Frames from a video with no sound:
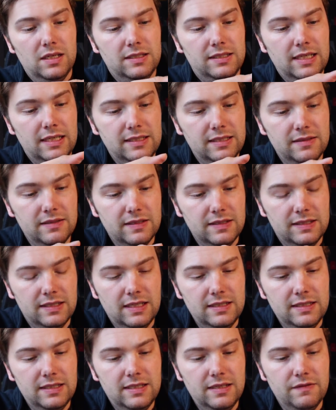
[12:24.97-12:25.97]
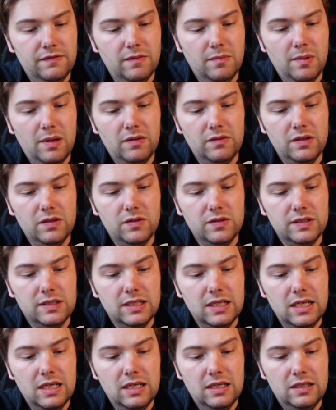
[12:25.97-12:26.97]
sensitive about
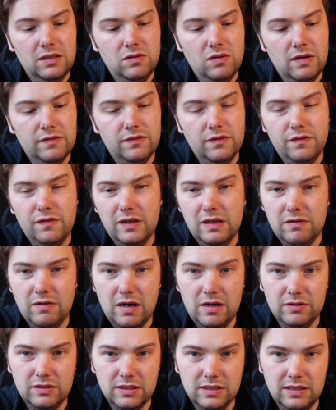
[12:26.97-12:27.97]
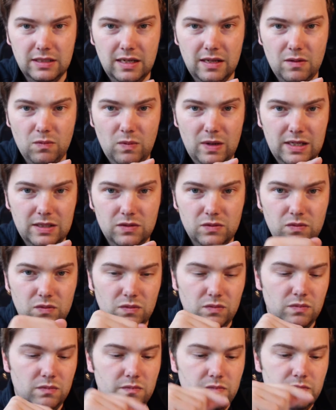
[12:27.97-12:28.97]
those, you have to figure out another way
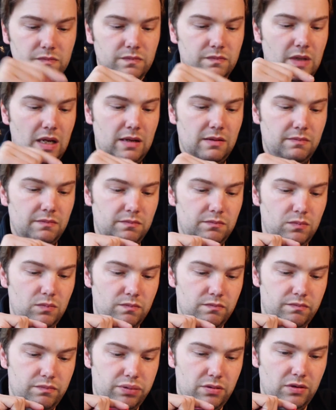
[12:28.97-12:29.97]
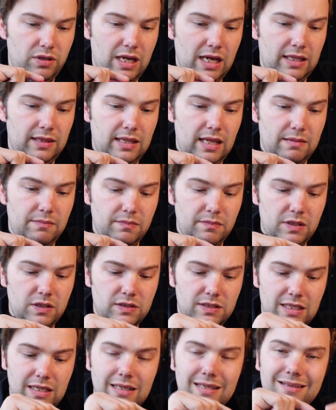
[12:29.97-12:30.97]
to protect them,
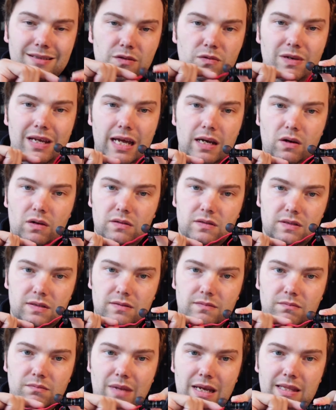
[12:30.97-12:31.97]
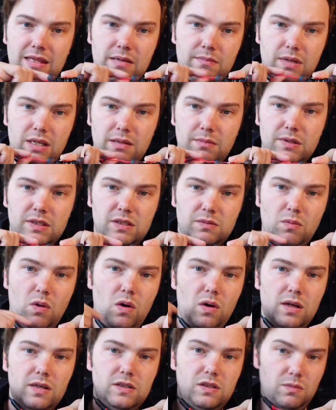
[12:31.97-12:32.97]
because like you cannot make them a little bit
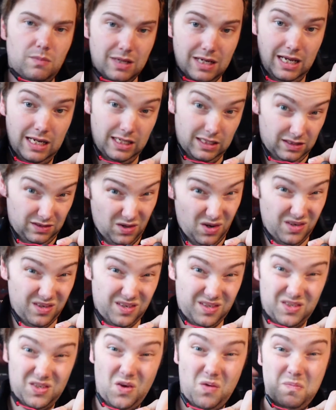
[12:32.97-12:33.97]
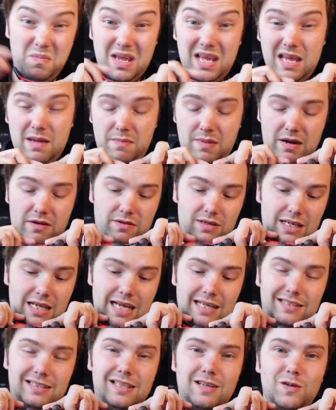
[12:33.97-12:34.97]
smaller, so my neck is not so big
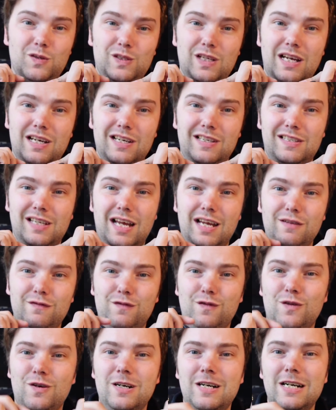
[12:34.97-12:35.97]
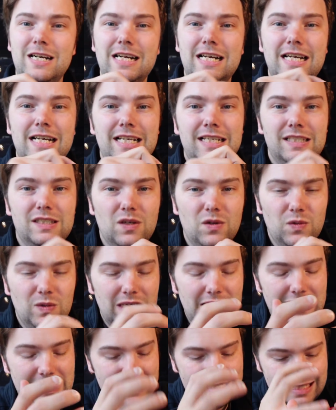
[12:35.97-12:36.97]
apparently as those are designed for, so
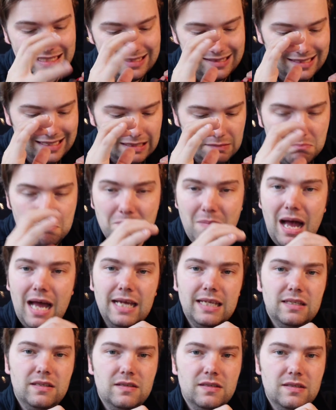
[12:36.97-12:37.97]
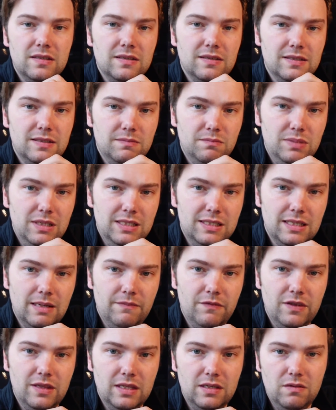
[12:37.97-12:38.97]
it might be
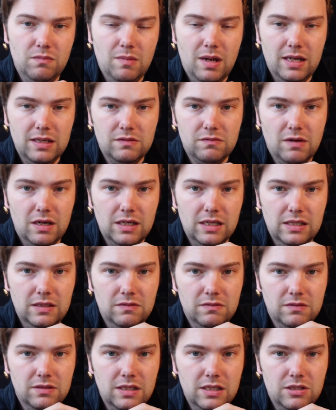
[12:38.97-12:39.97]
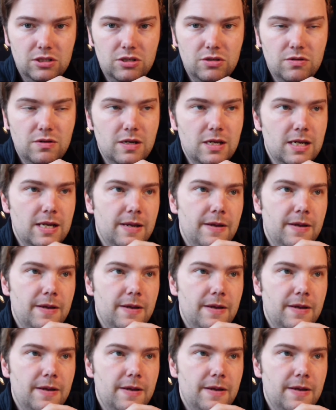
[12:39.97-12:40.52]
something that you might run into an issue.